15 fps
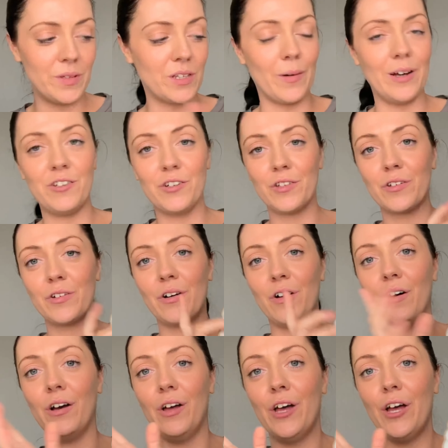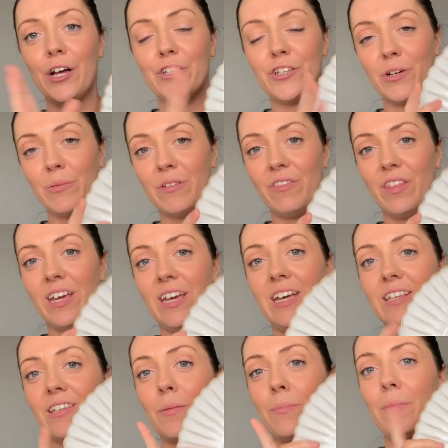So I just got two of
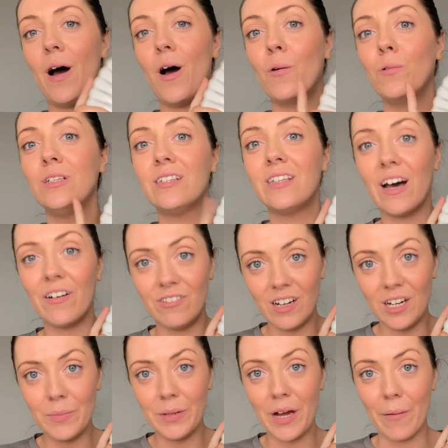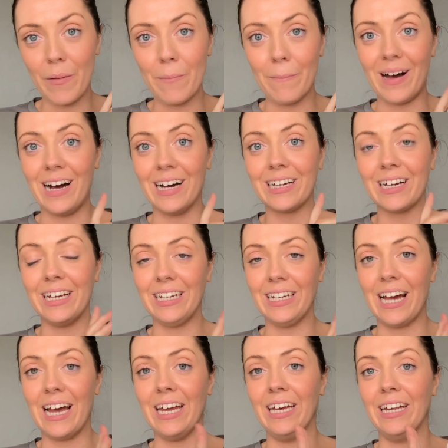these, but I would definitely be going back and
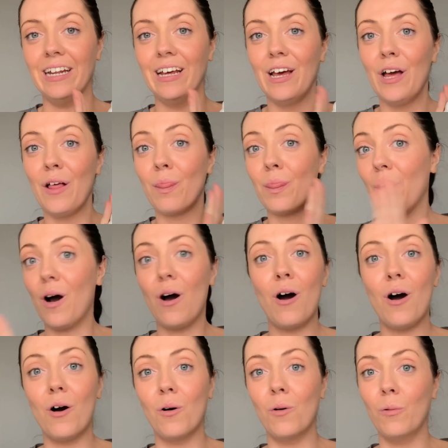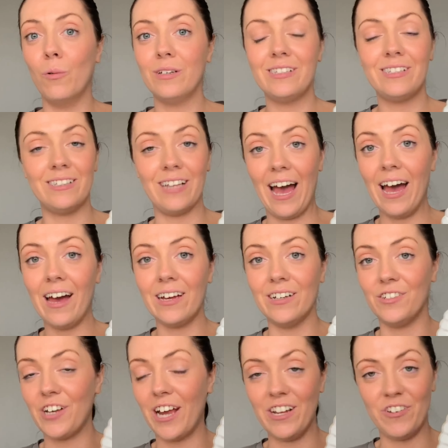getting the whole set
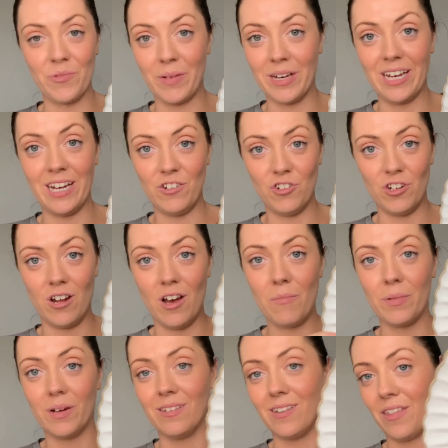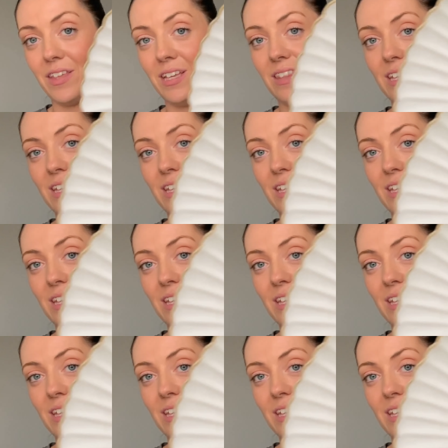and changing my kitchen up because I think